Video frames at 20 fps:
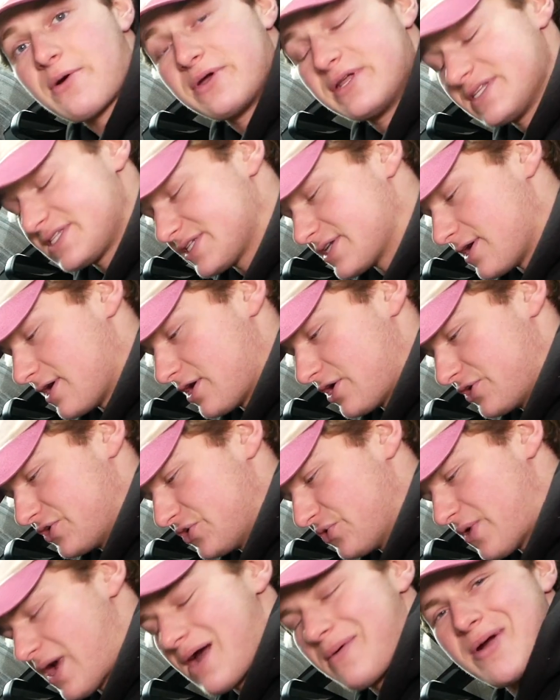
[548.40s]
we install our
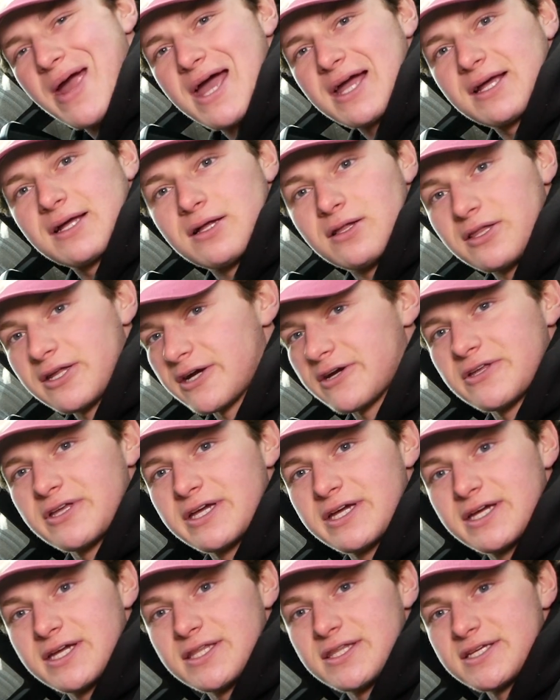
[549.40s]
new airbag.
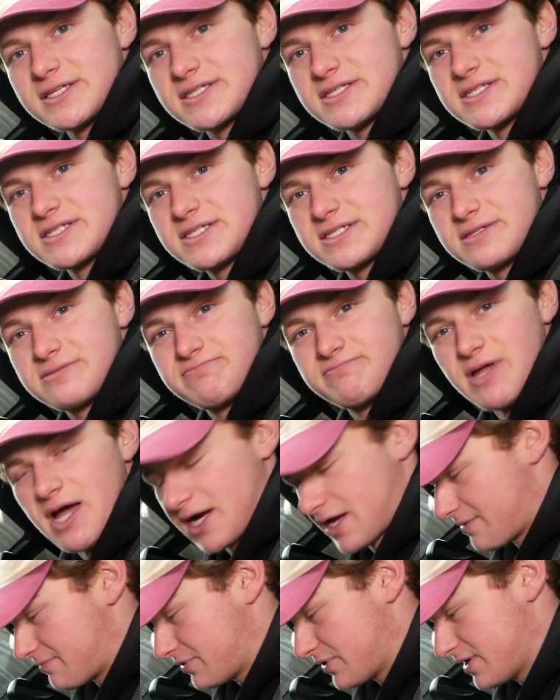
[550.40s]
Clearly, this is a
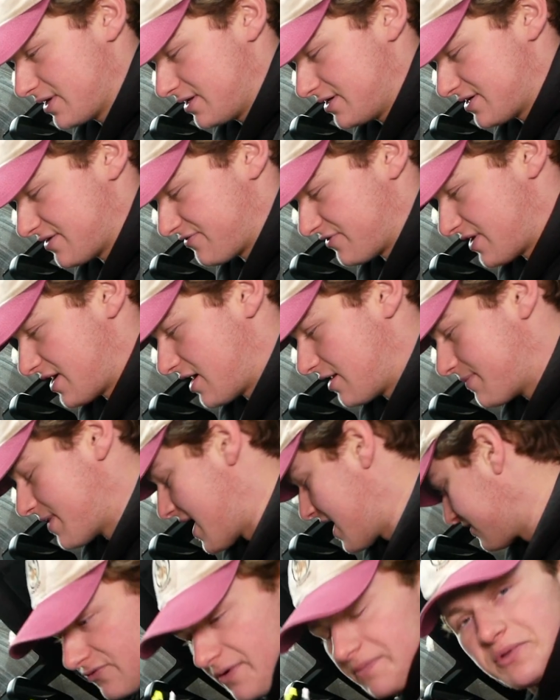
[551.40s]
completely different
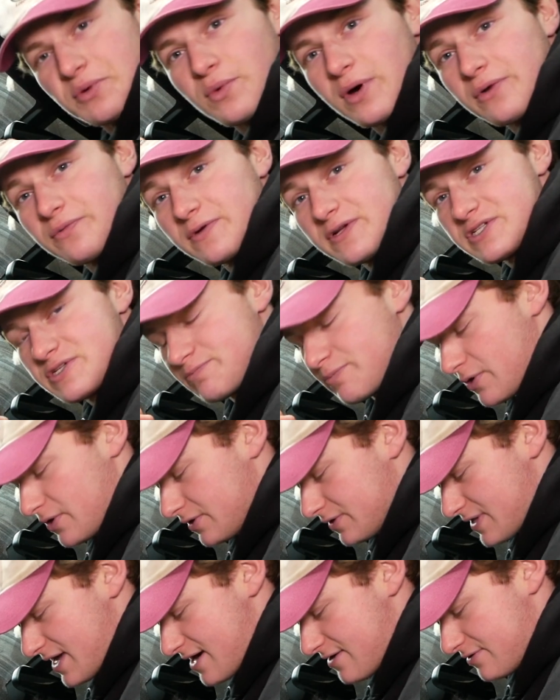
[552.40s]
airbag from the one we just
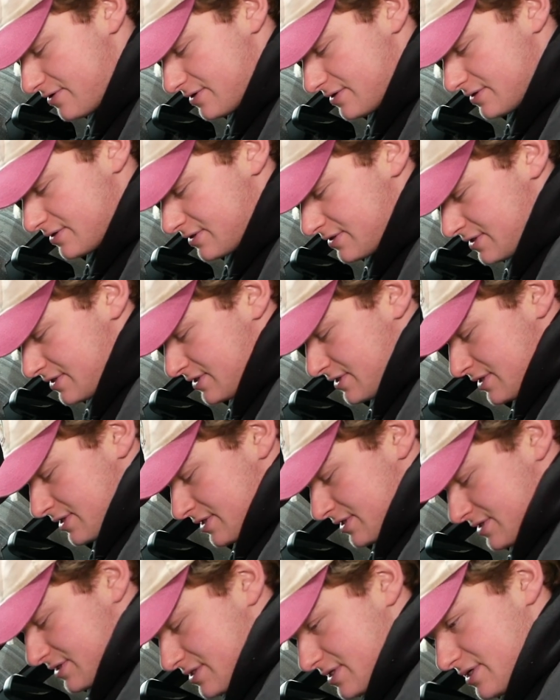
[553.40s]
pulled out.
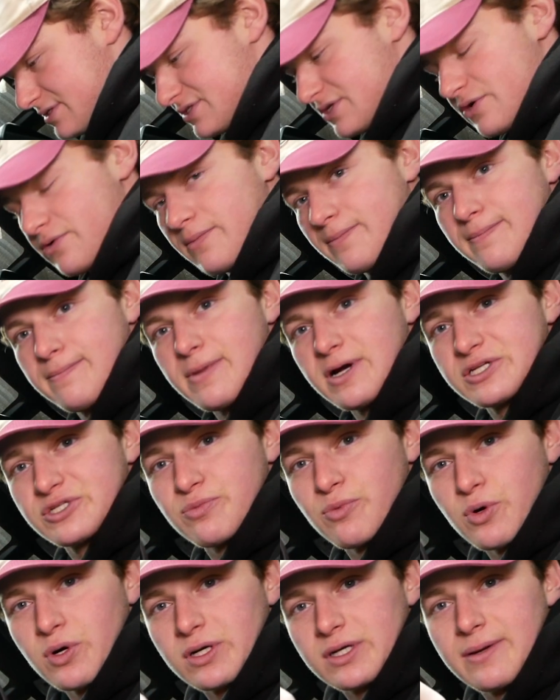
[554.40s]
It's also much
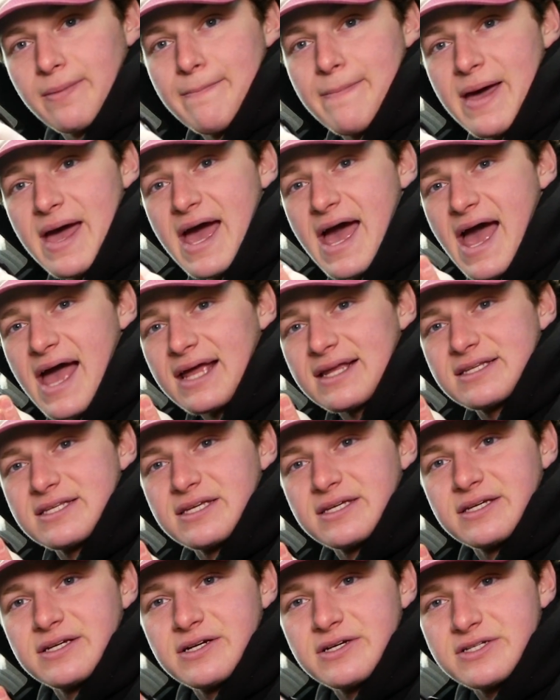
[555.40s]
more
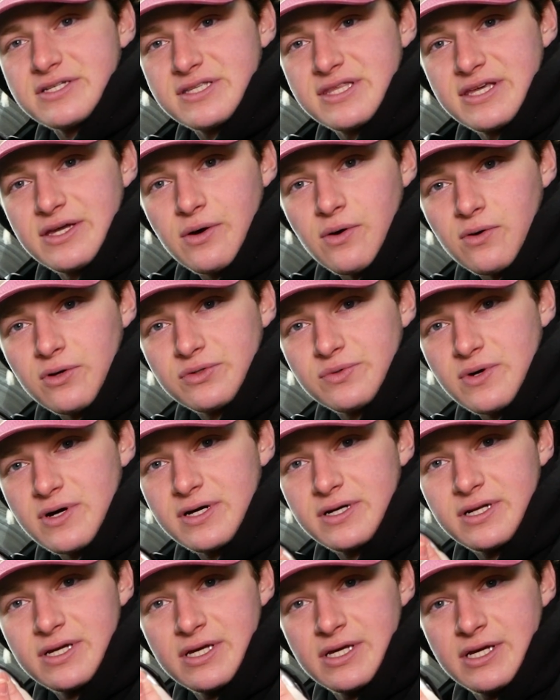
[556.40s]
compact. Here's the old
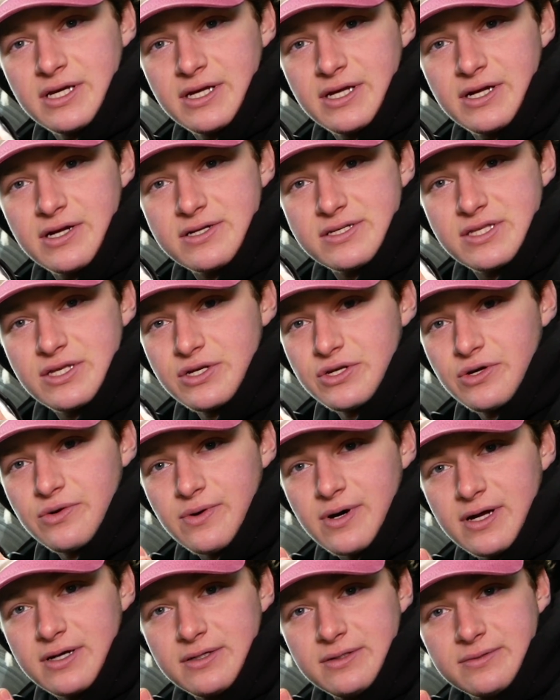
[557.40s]
one. Here's the new
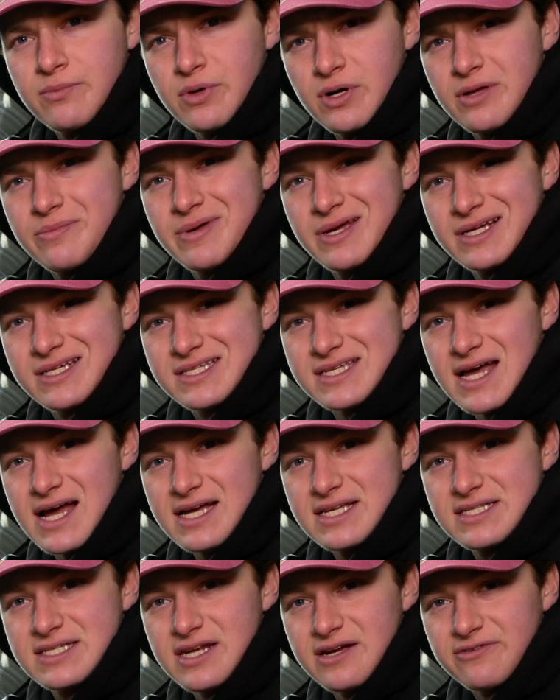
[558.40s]
one. Pretty big
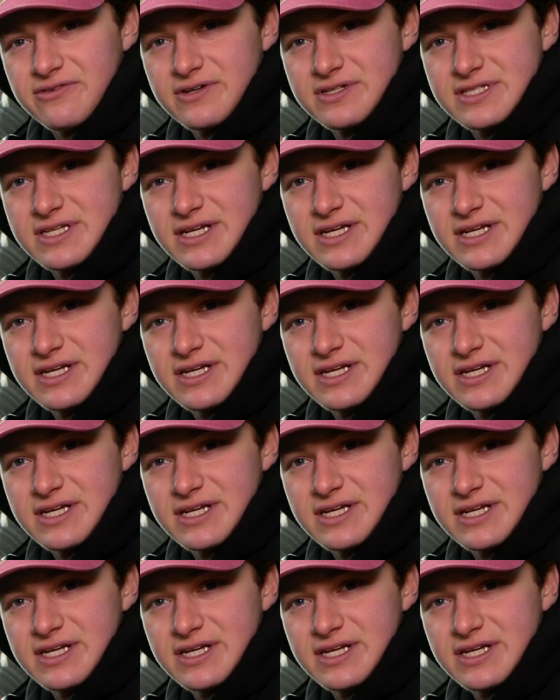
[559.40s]
size difference